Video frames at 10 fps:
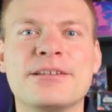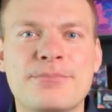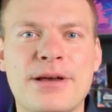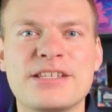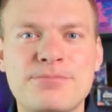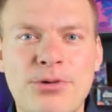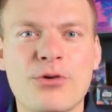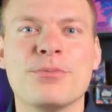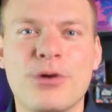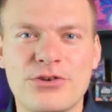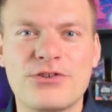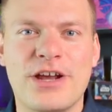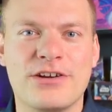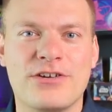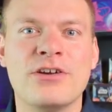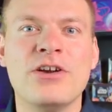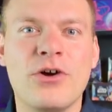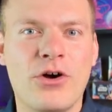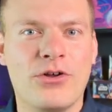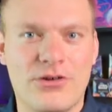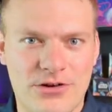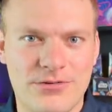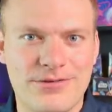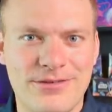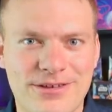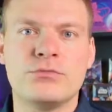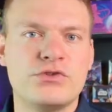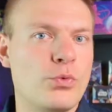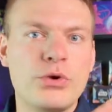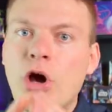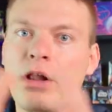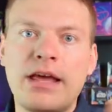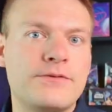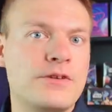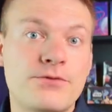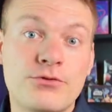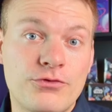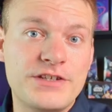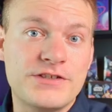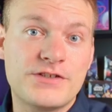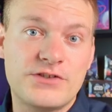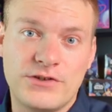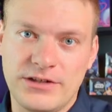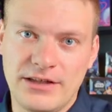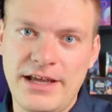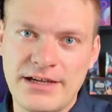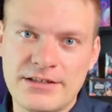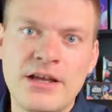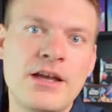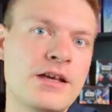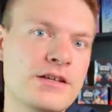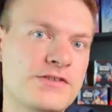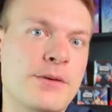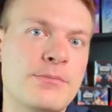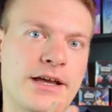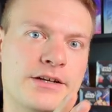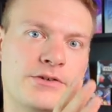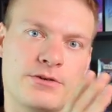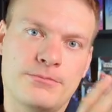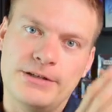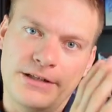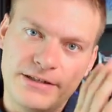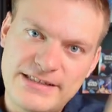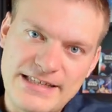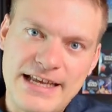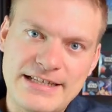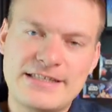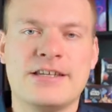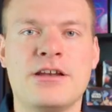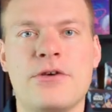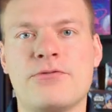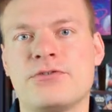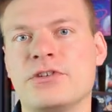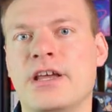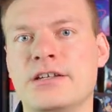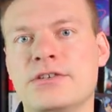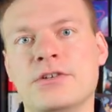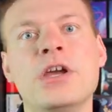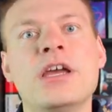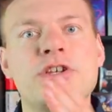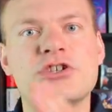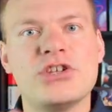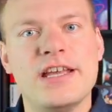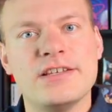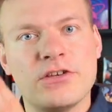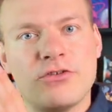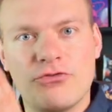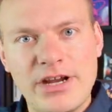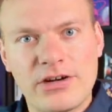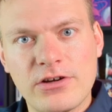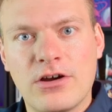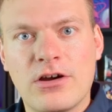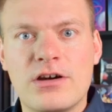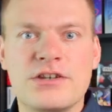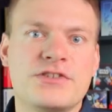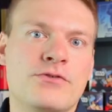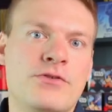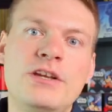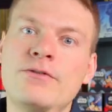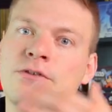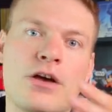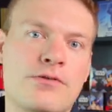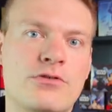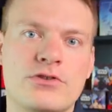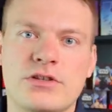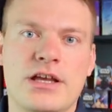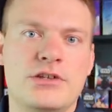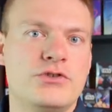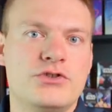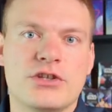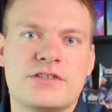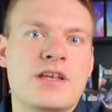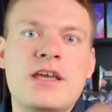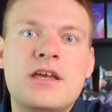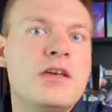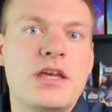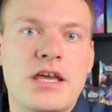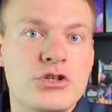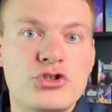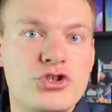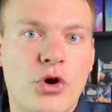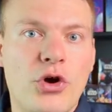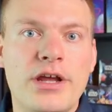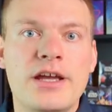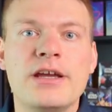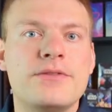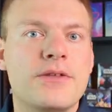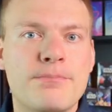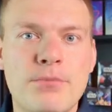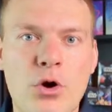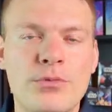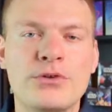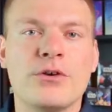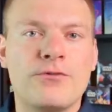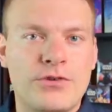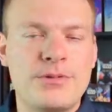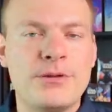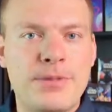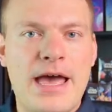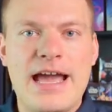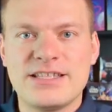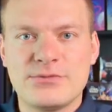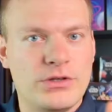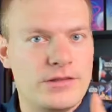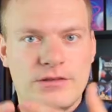the best Pokemon trainer on Earth. So we all have different reasons to collect. Some like to complete sets, and others like to chase rare cards, and even others like to just enjoy the moment of ripping packs with